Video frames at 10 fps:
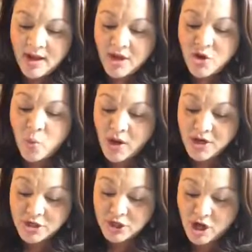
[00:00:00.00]
and you want
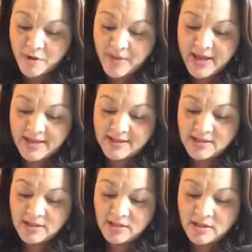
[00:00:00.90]
your chalk
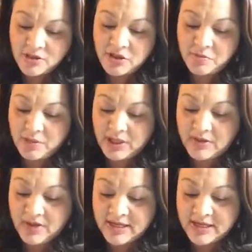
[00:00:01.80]
paste to be the